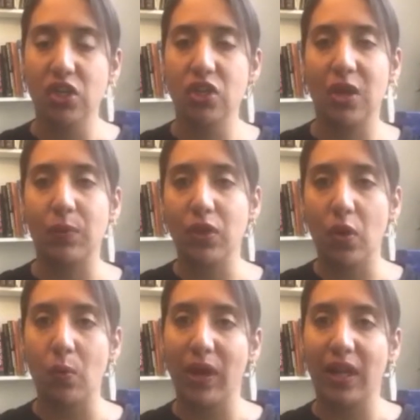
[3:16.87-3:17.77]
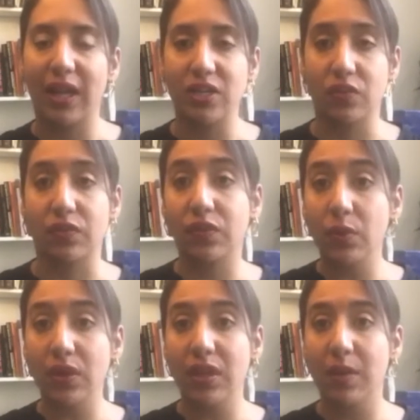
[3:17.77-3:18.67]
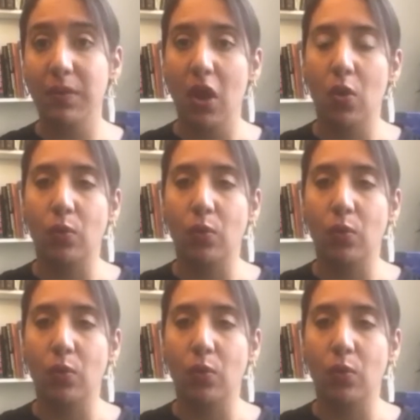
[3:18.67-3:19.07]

so that we know when clients are reviewing them,